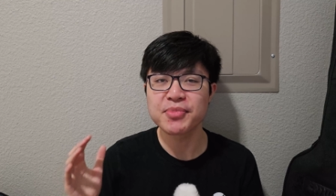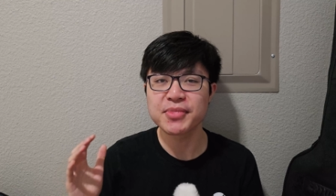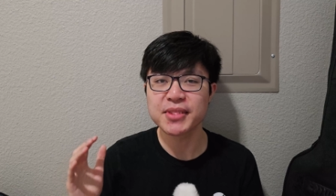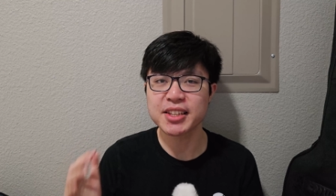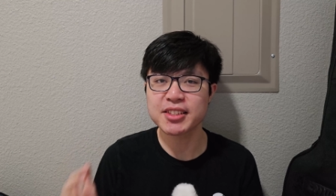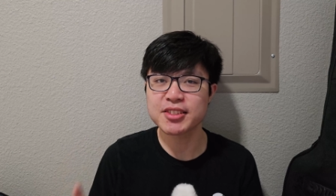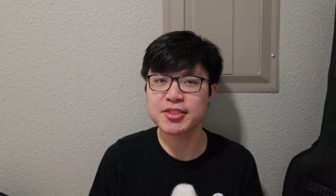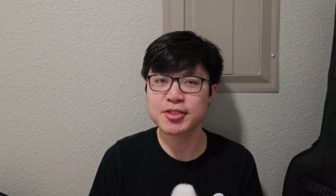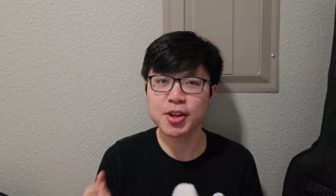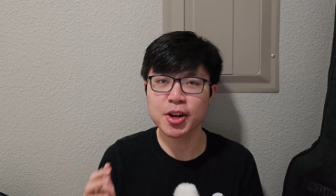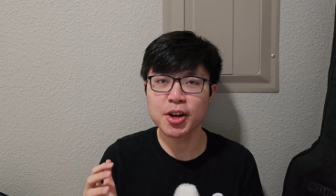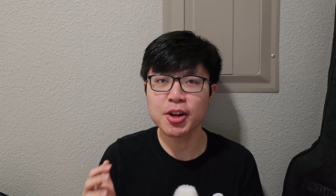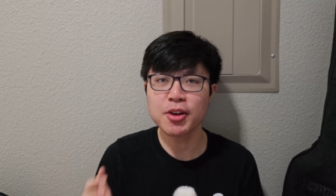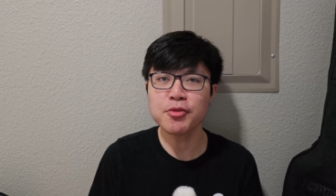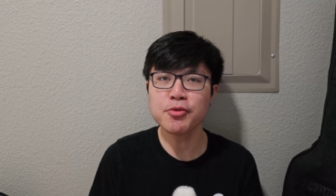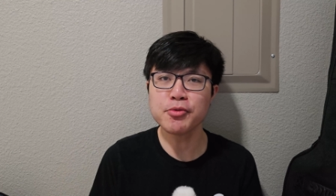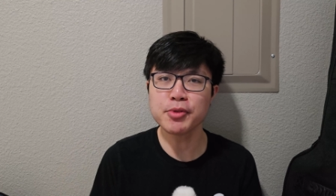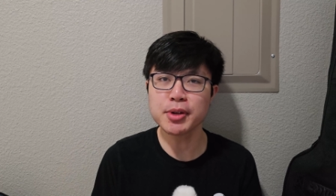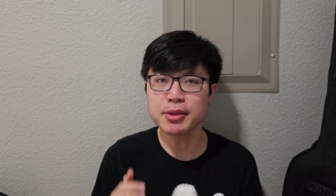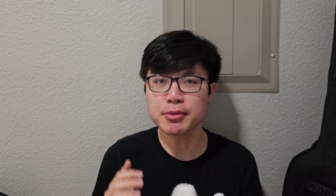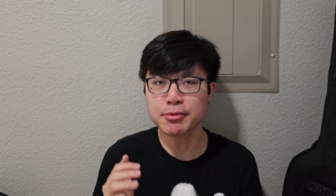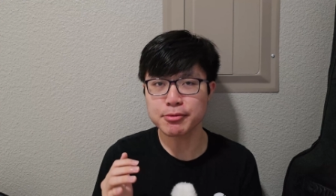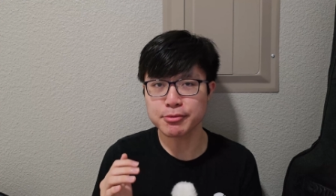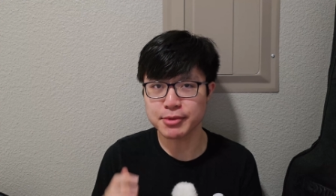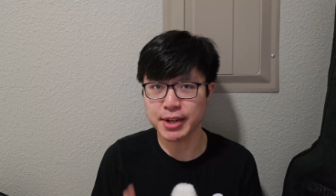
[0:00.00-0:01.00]
Let's start off
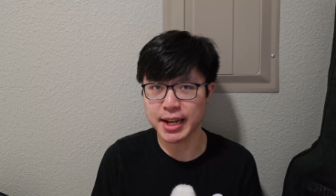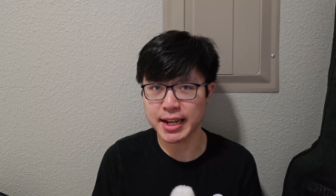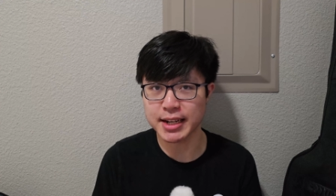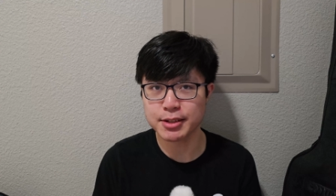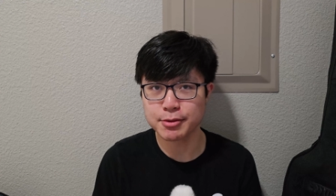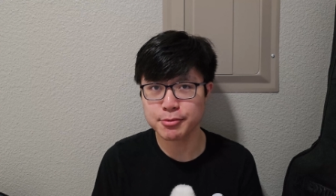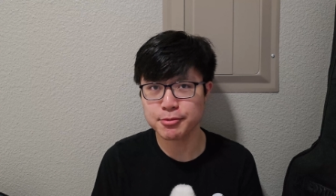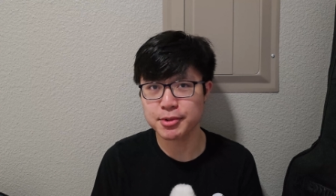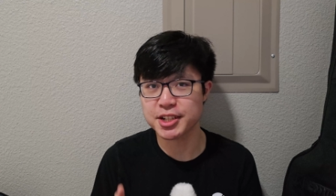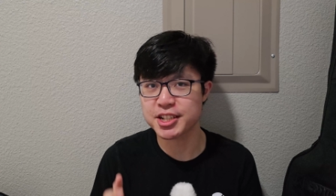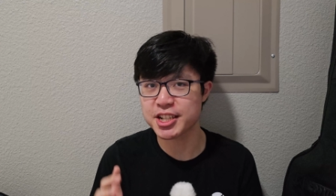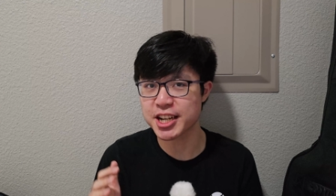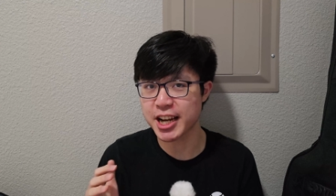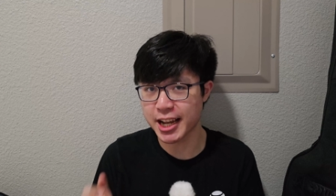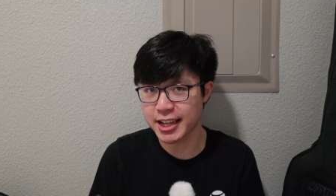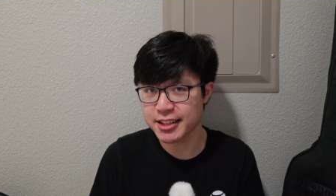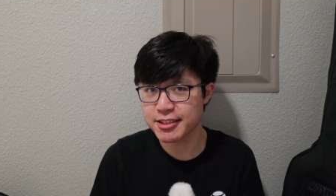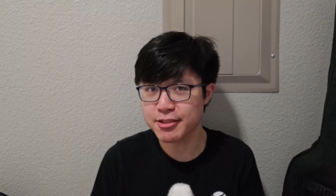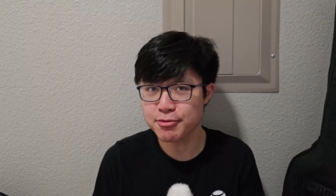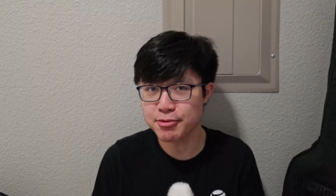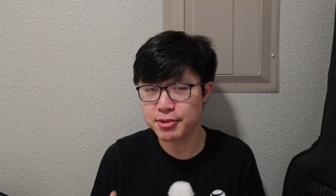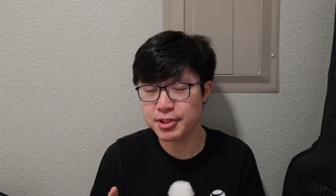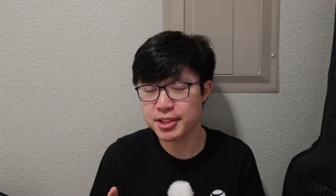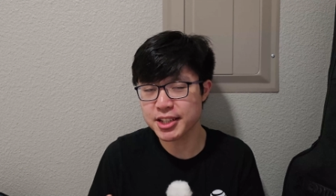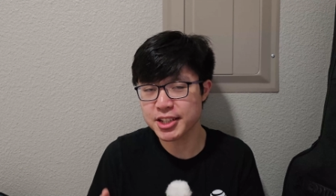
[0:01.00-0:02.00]
with rent, which
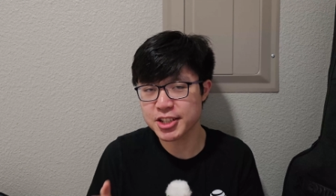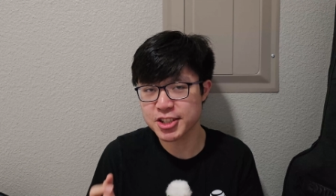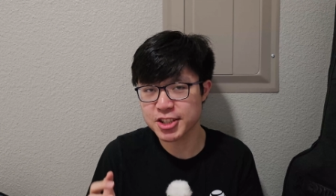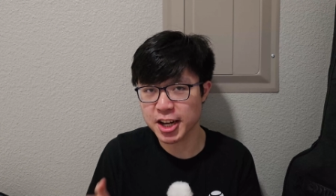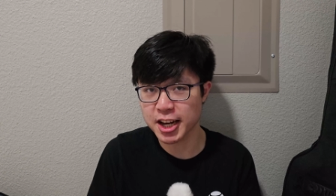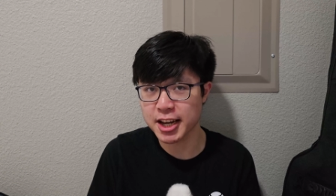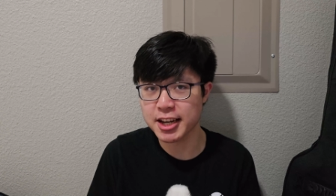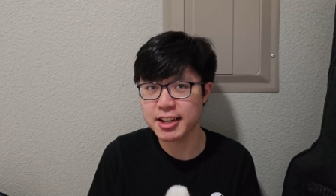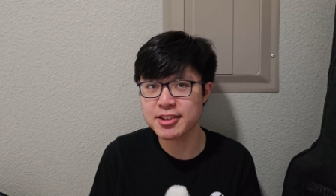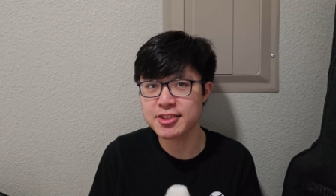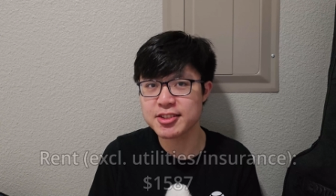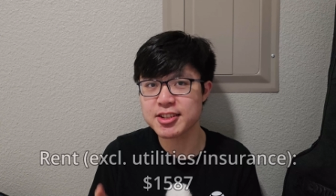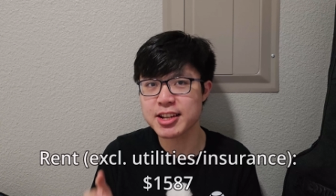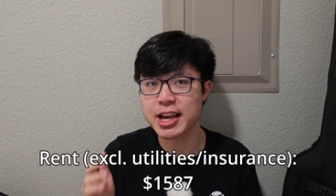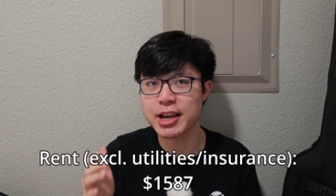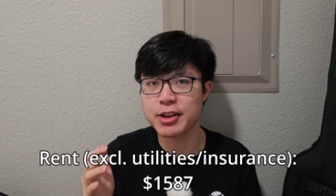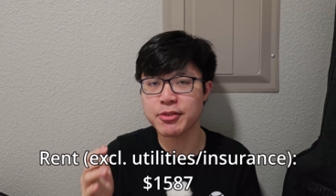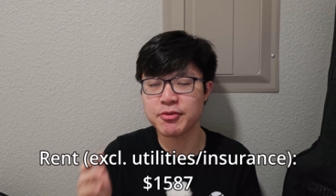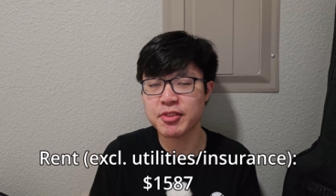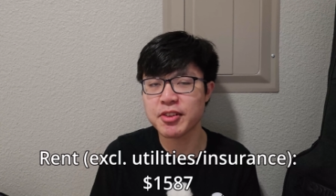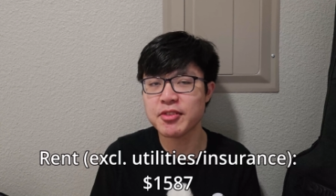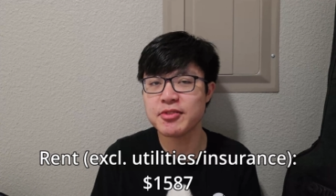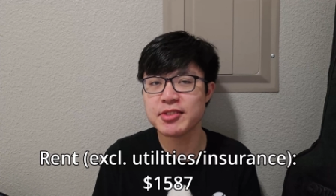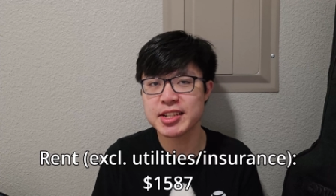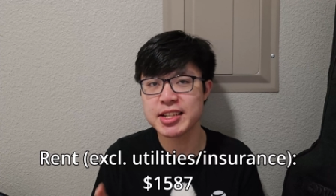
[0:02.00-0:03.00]
hasn't really changed at
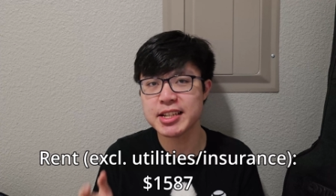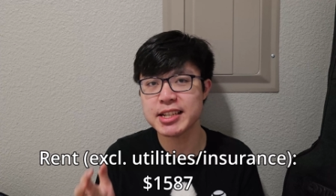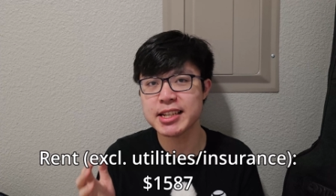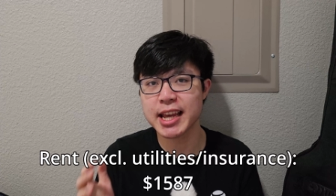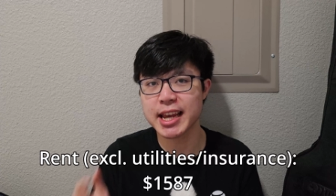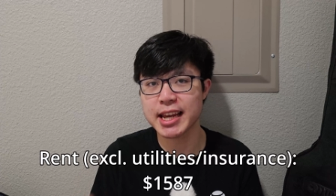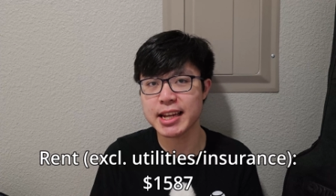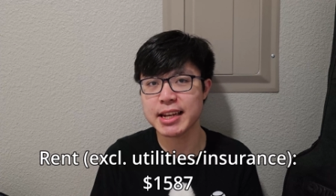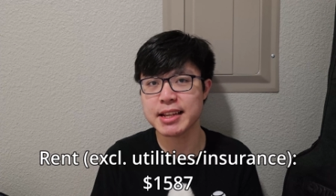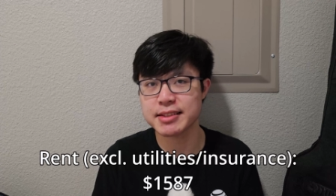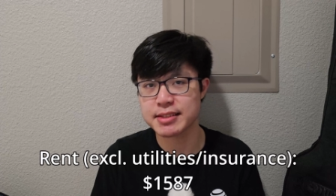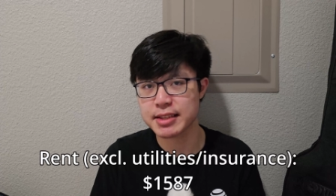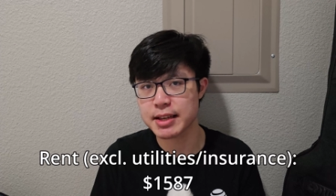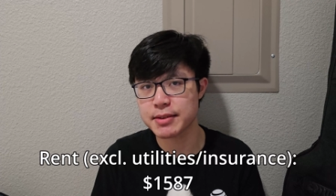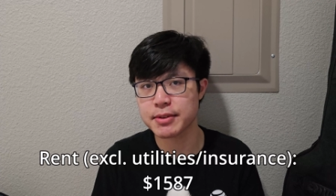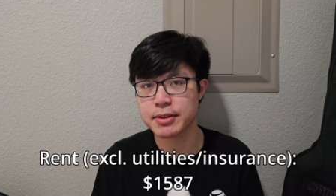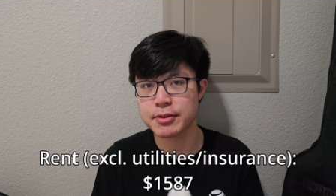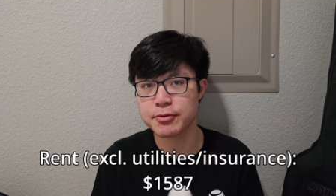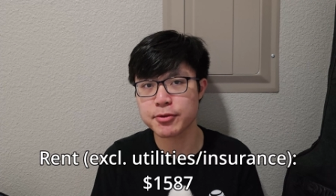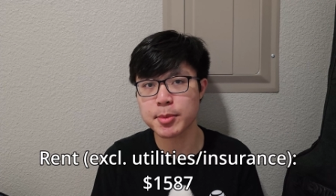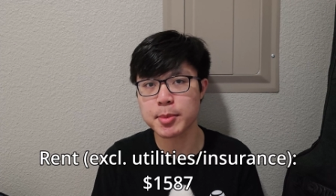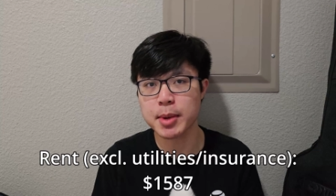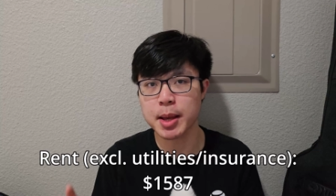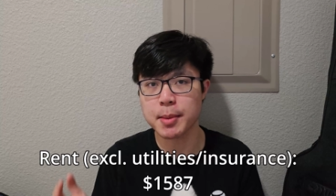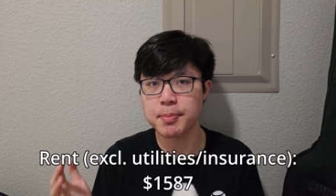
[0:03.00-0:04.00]
1587
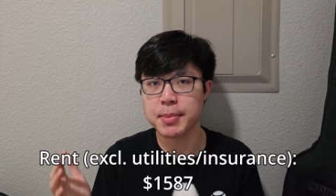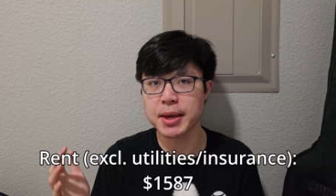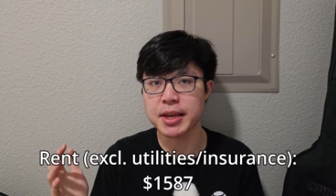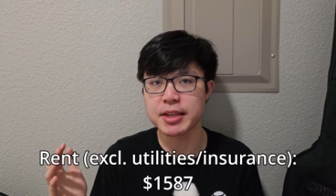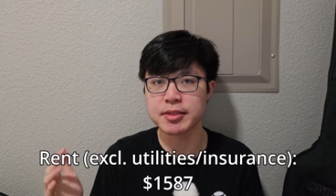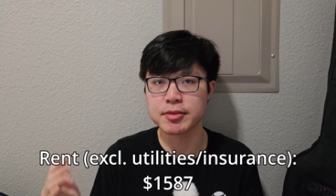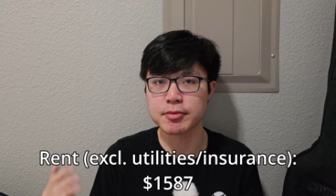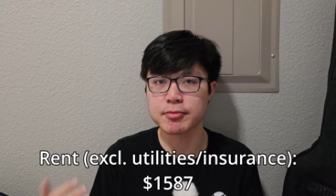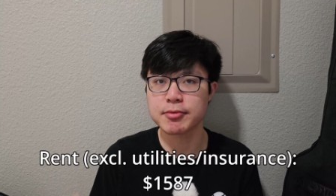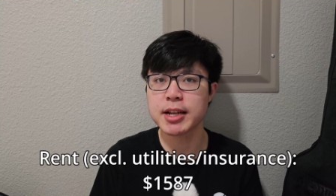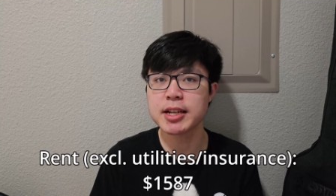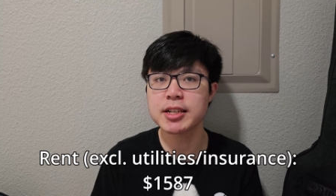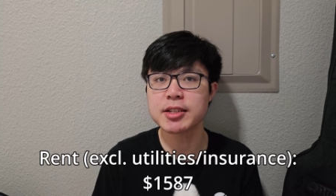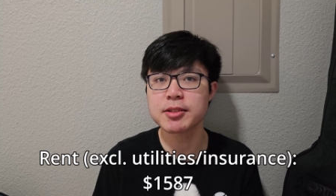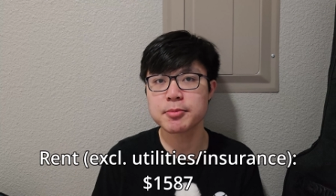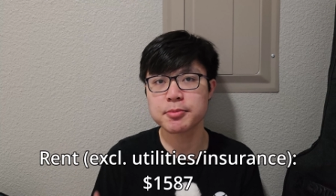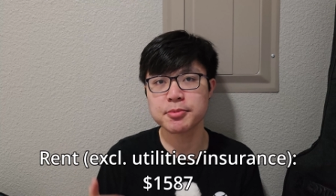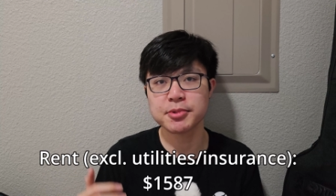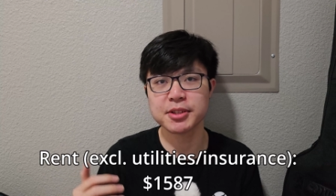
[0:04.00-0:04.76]
for my base rent